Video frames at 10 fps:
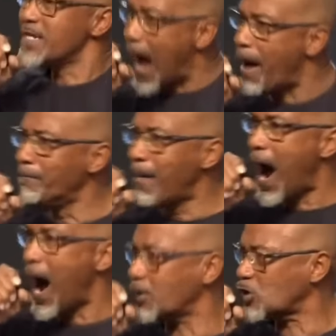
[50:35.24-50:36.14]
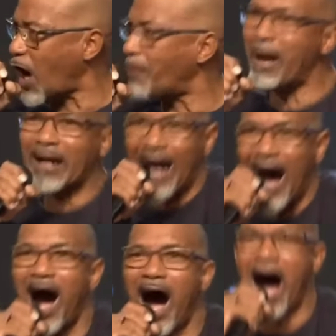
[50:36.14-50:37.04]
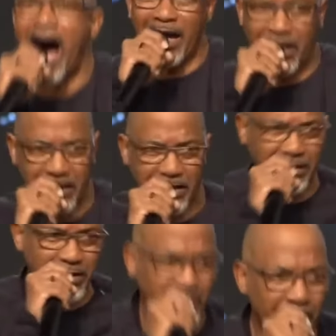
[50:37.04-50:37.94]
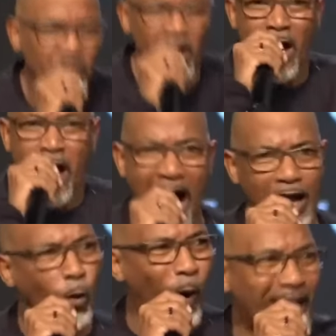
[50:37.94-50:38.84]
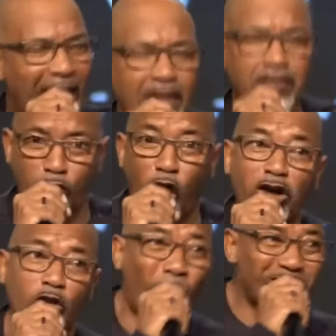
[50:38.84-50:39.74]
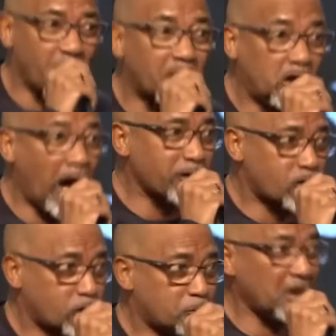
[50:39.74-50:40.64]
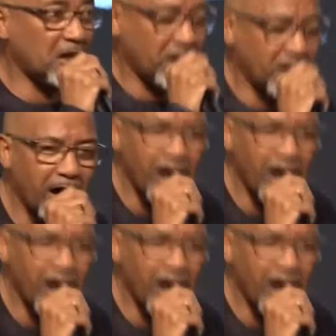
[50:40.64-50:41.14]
Yaman, Jamaica, Irish. And what I thought was against me